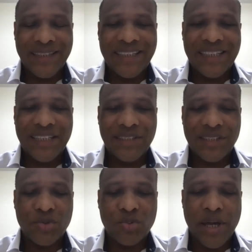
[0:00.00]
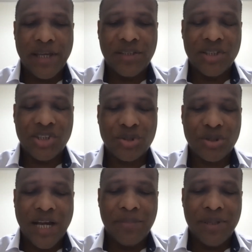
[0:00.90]
the easiest way to
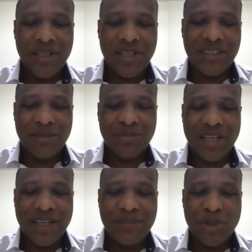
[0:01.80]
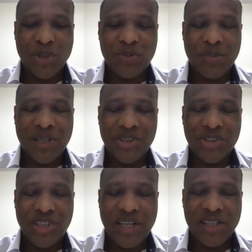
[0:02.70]
describe it, and it seems like most people
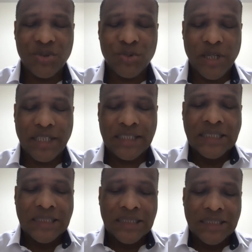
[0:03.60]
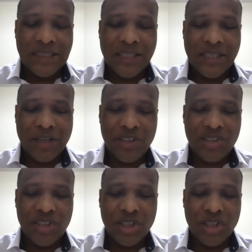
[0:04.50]
understand it this way, think of it
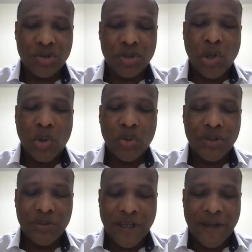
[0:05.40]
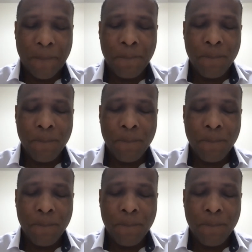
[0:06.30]
as digital gold, right?